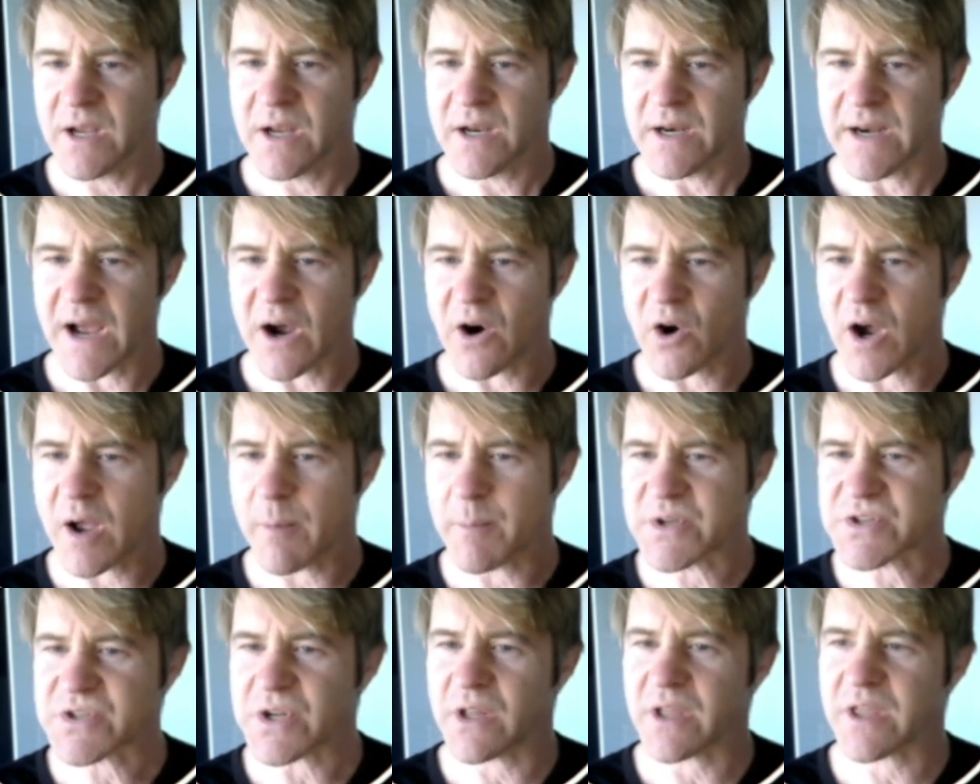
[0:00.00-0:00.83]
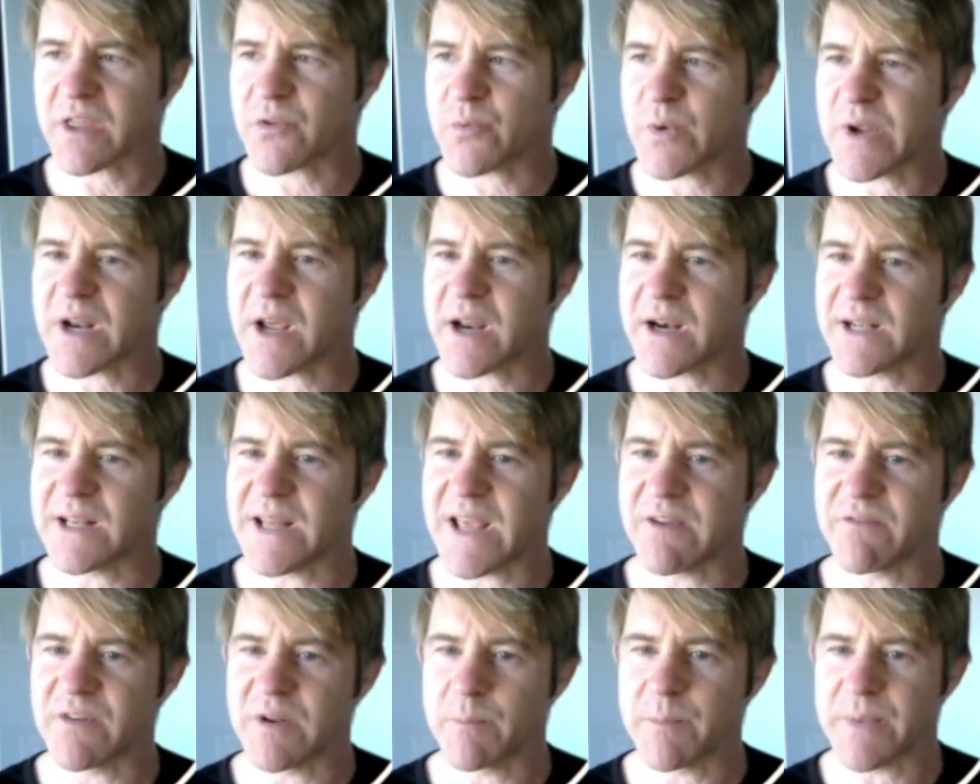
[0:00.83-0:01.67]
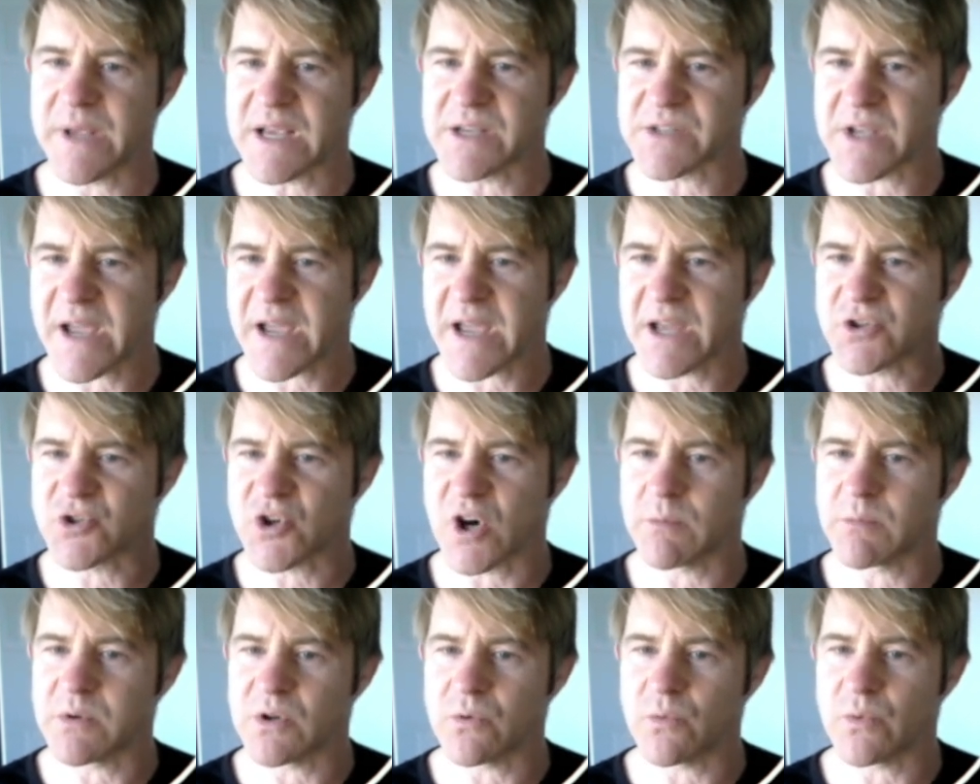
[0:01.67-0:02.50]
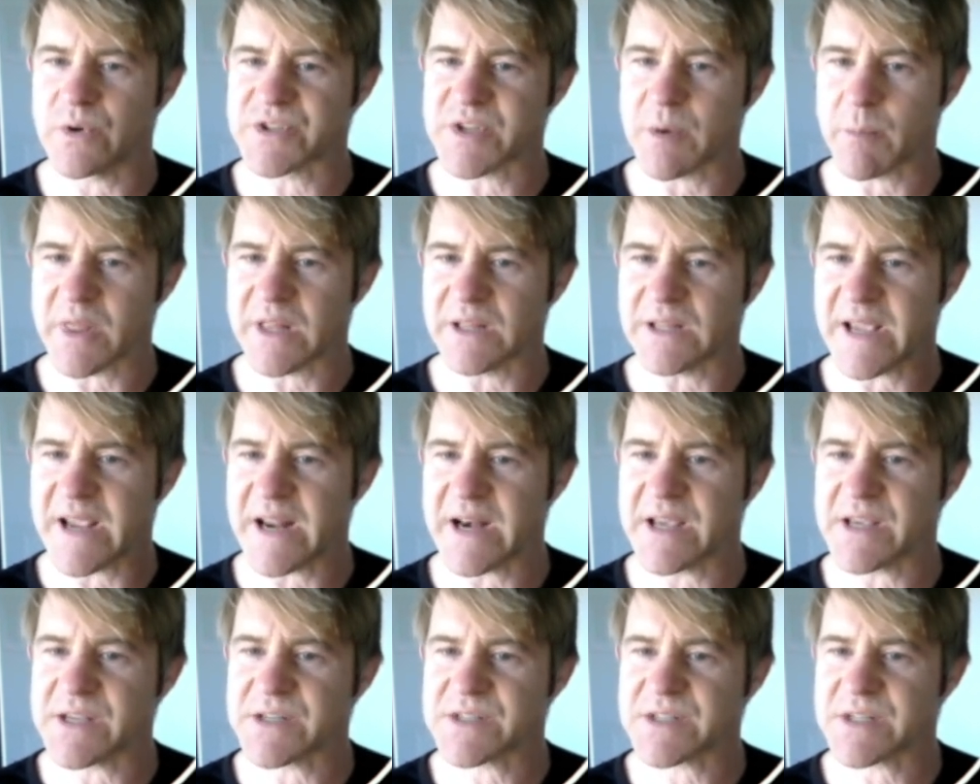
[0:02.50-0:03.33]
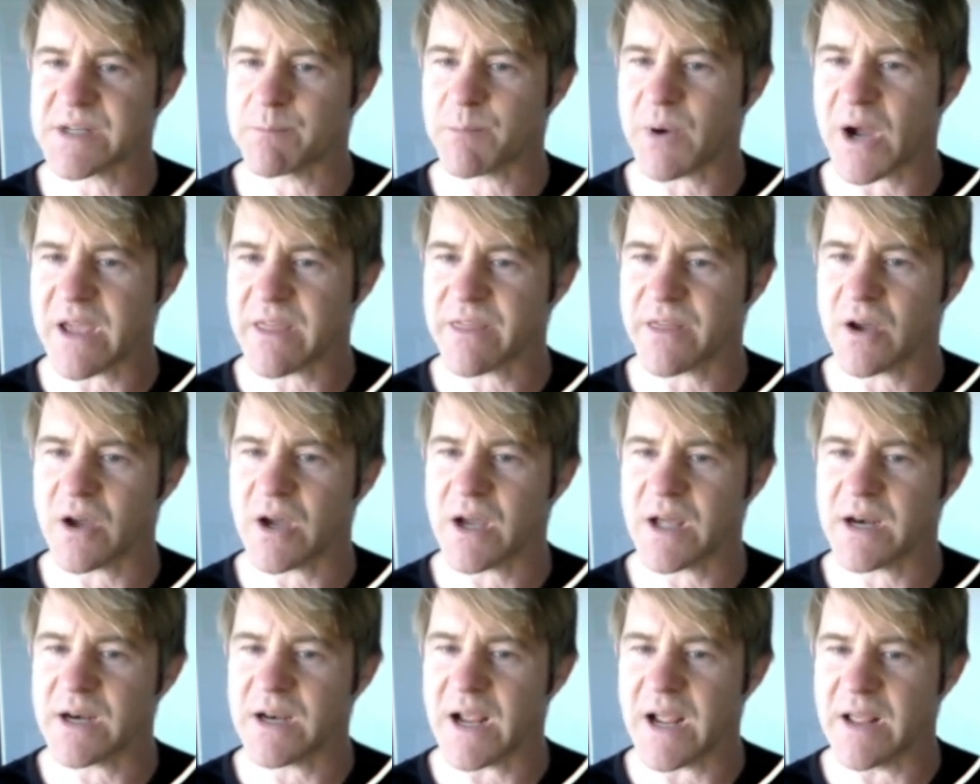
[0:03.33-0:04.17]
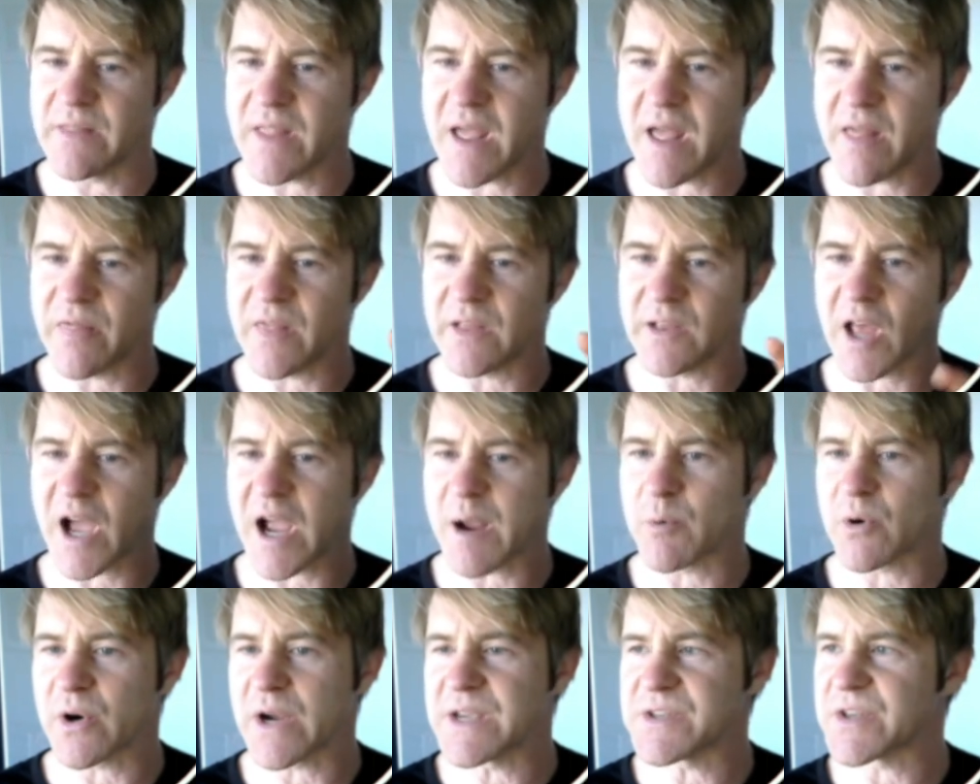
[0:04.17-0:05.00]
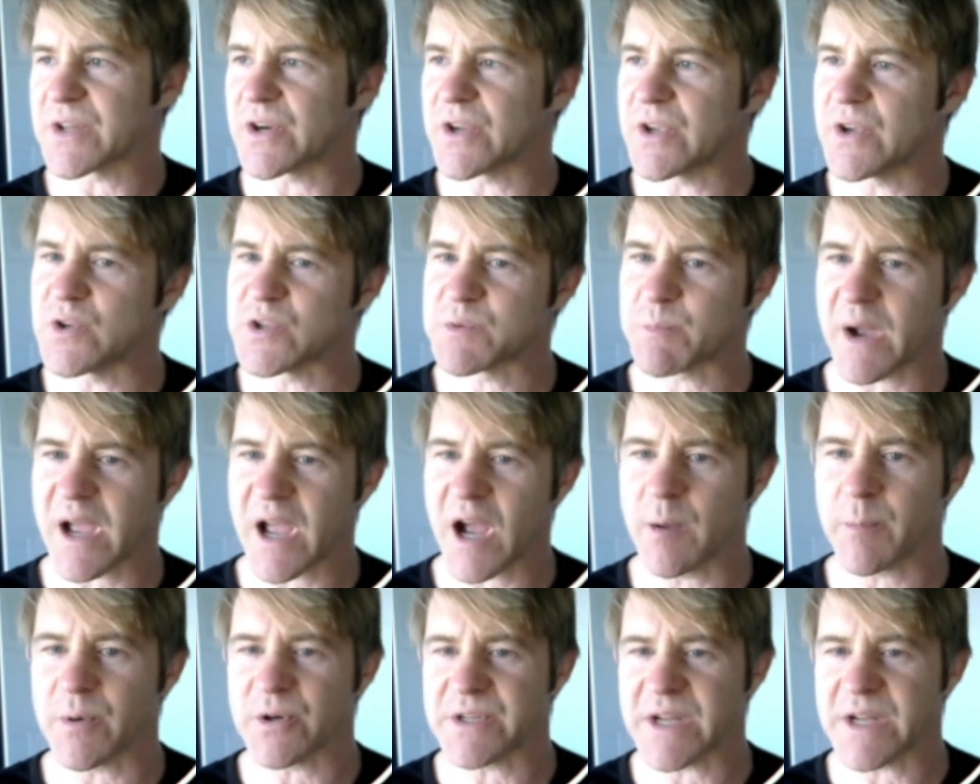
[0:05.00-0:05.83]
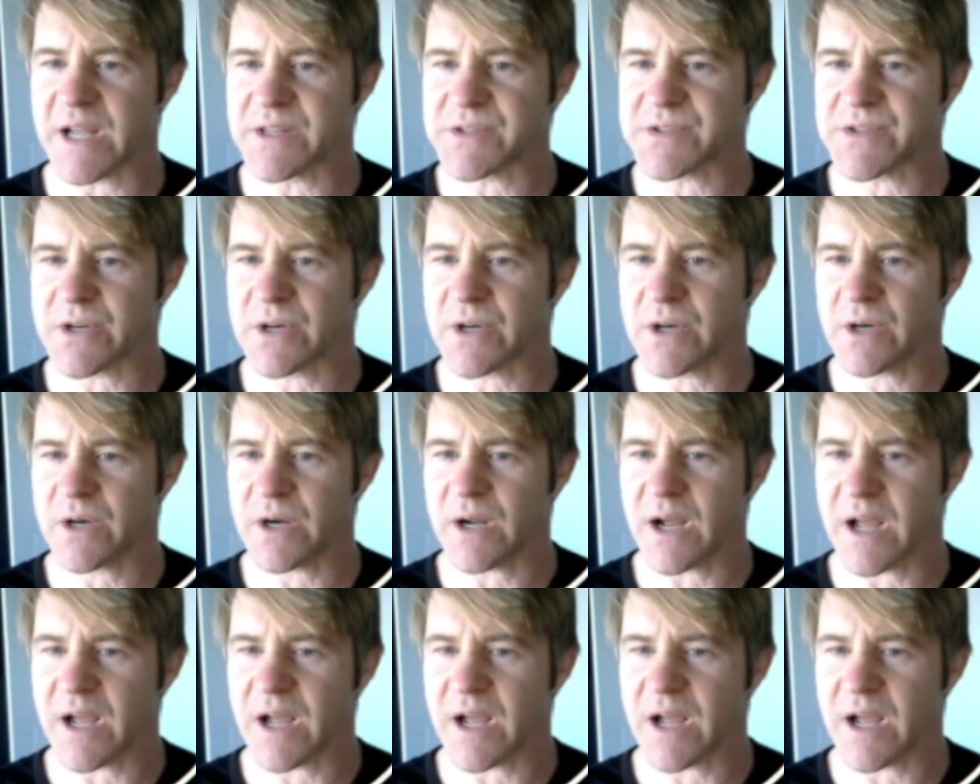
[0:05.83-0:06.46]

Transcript: Now I'm installing 3.11 because I had trouble with some of the latest Python and then the libraries that are used by Hypertensor.